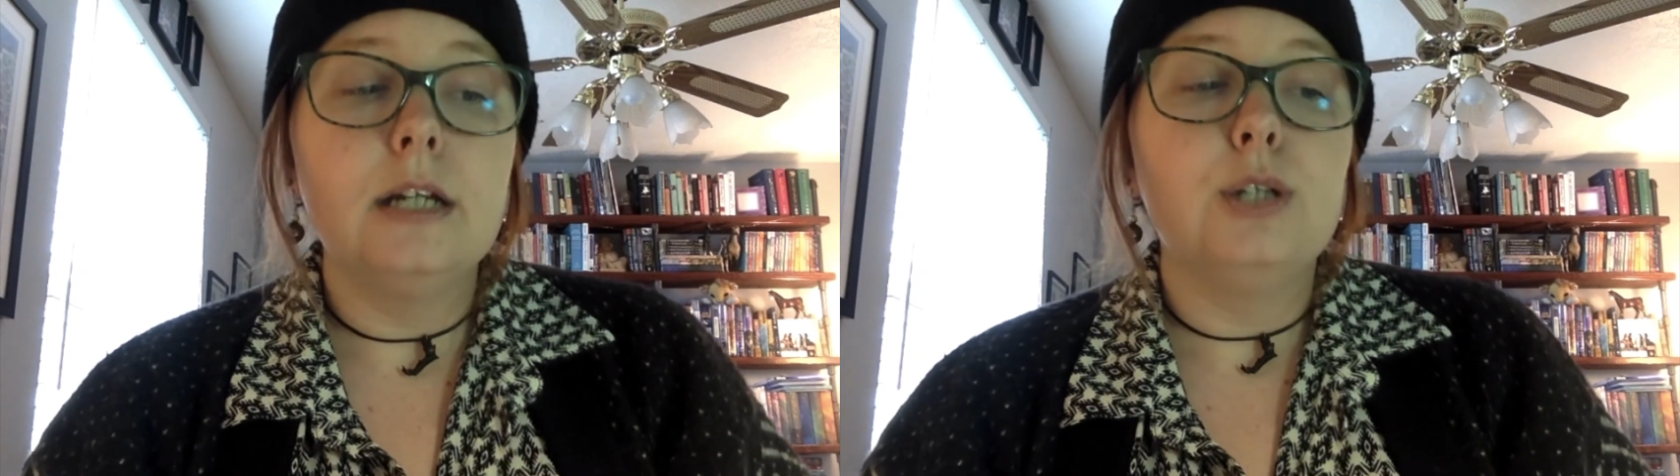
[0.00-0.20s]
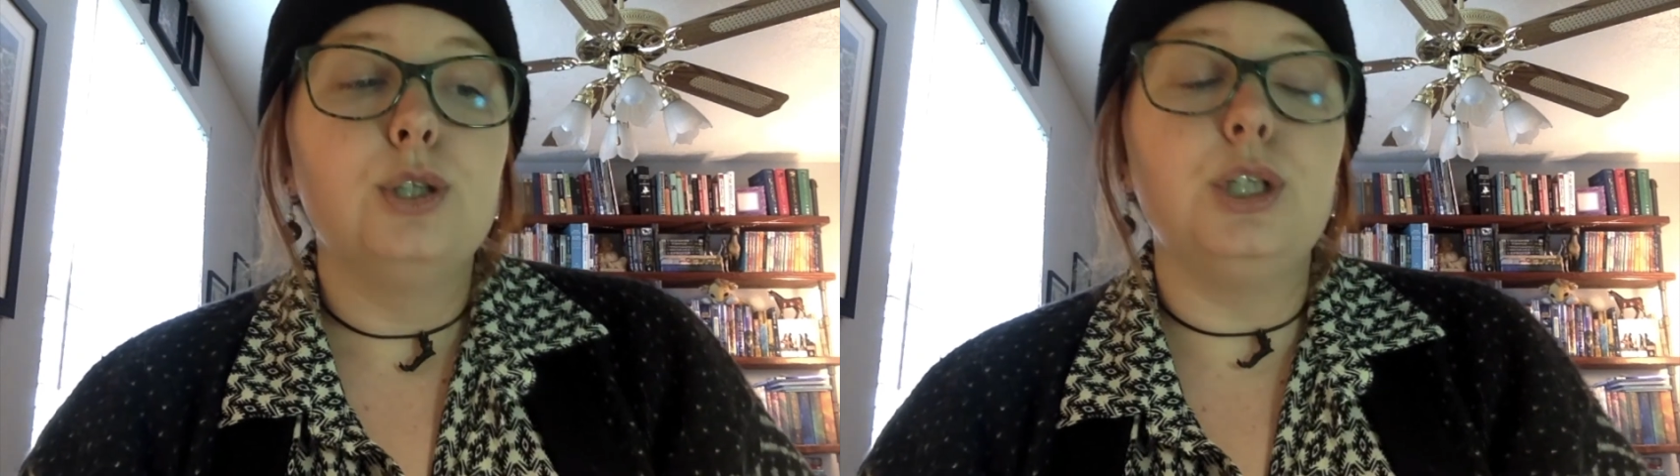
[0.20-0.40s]

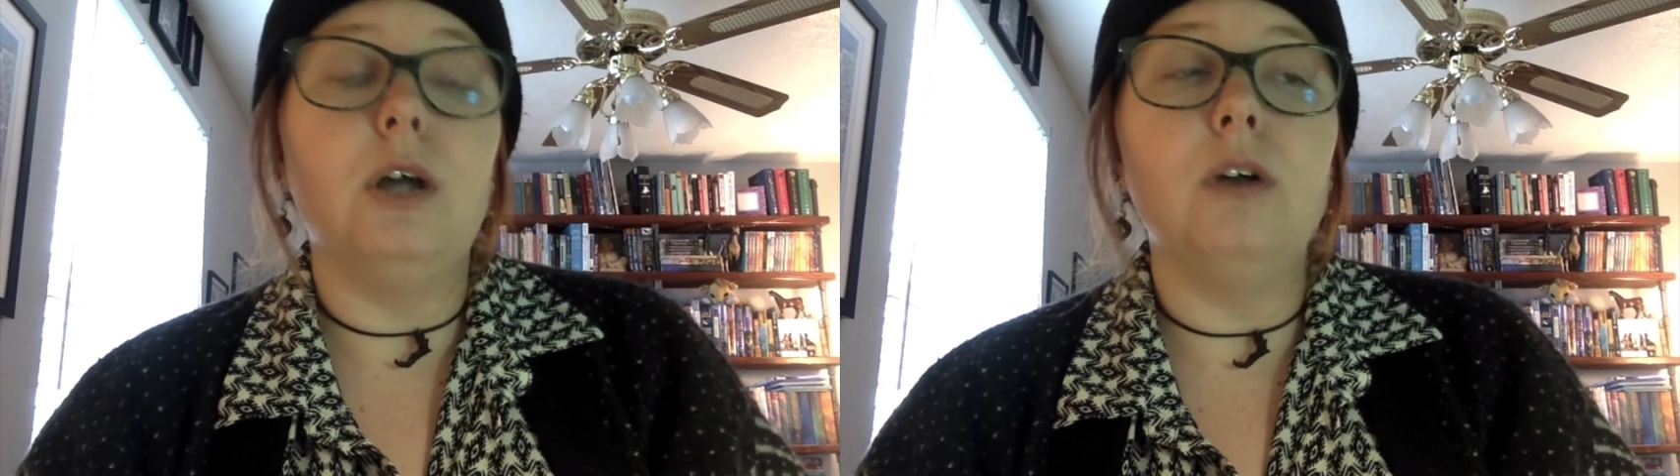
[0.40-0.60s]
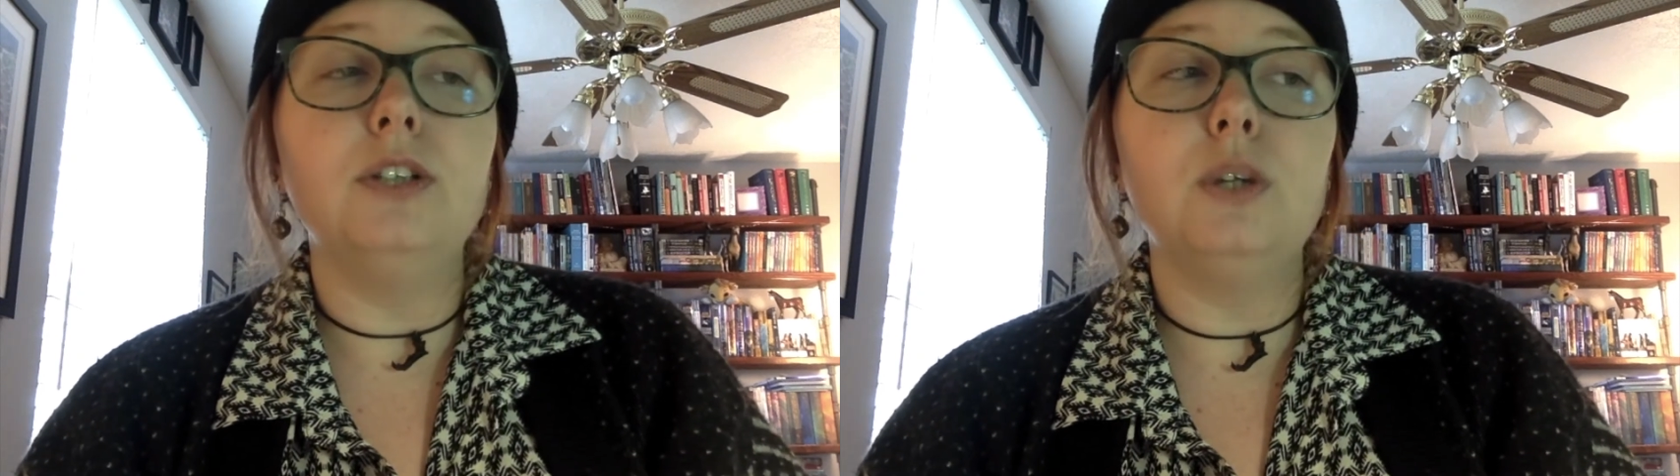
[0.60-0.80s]
She
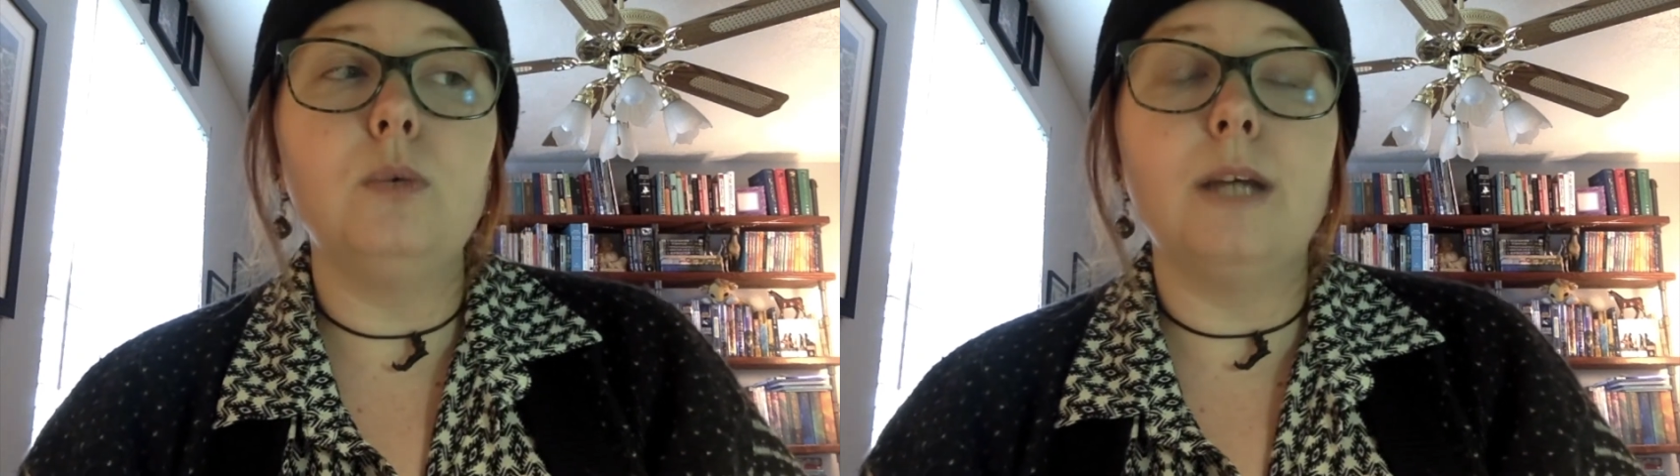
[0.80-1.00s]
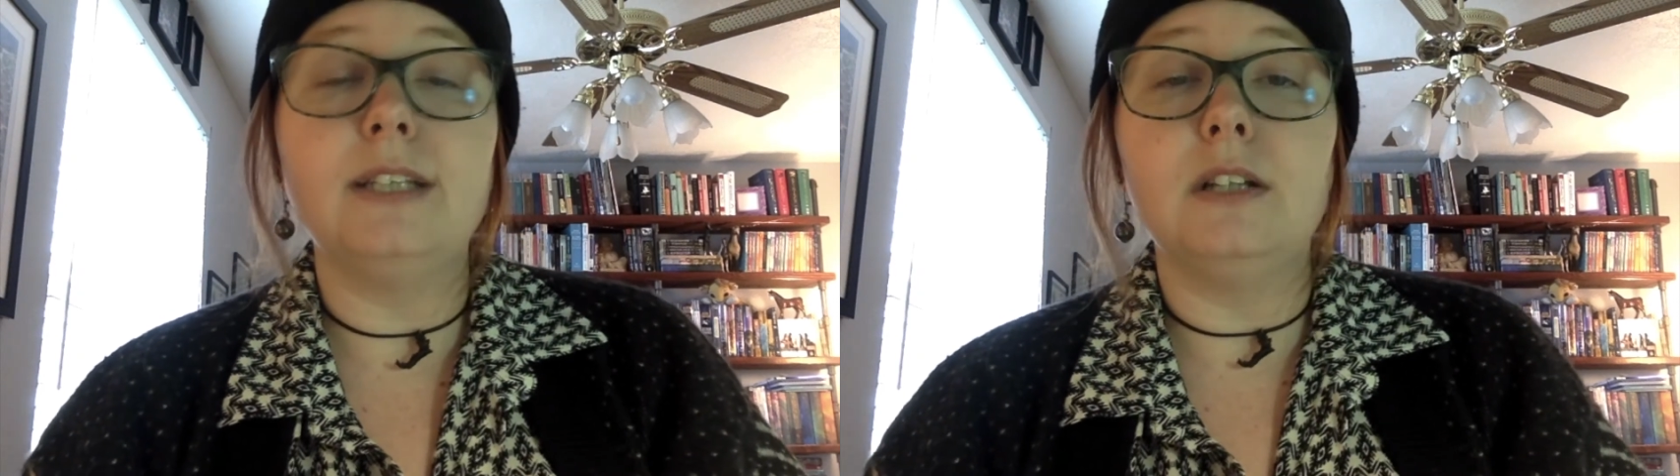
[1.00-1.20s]
also
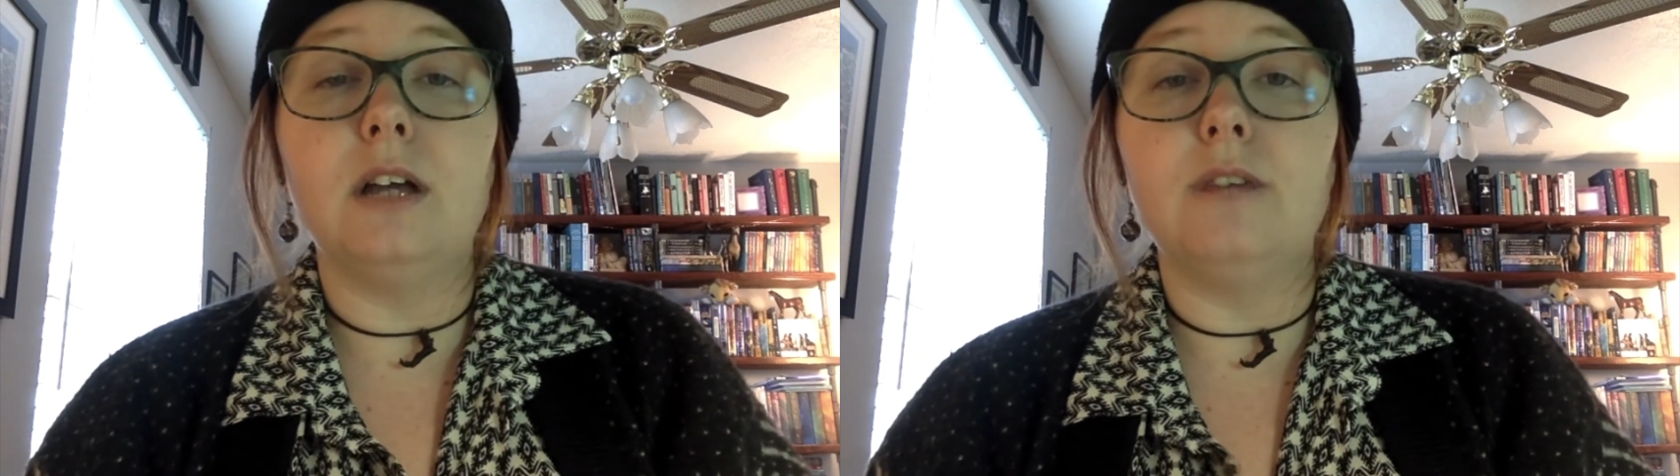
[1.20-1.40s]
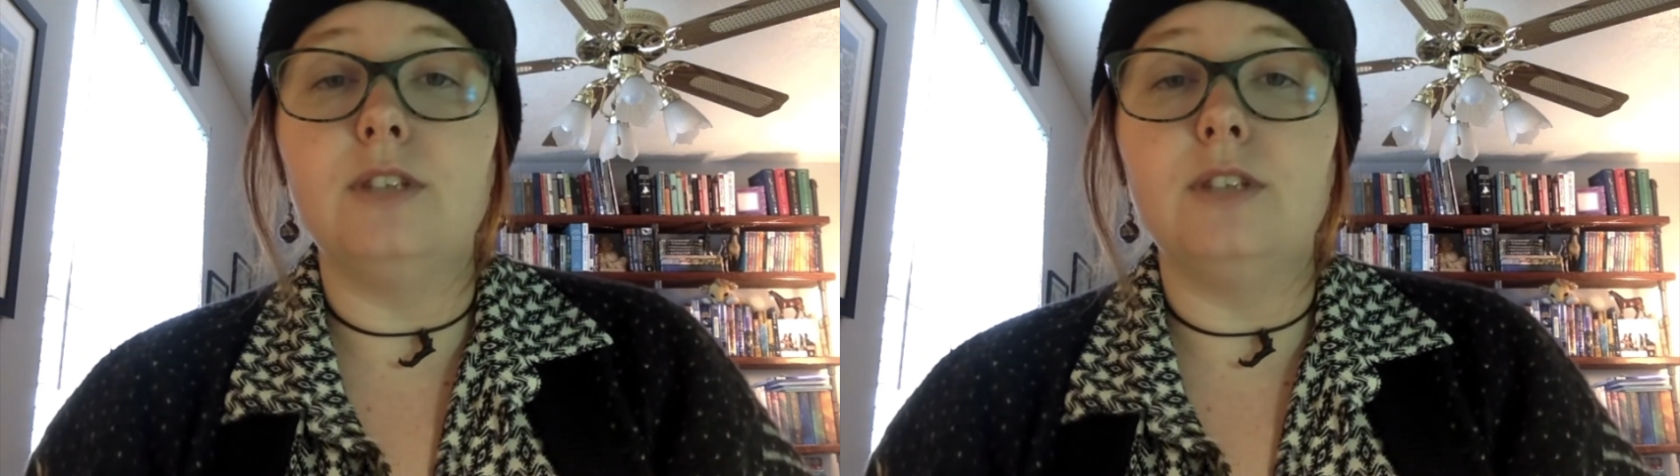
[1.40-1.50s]
writes a lot of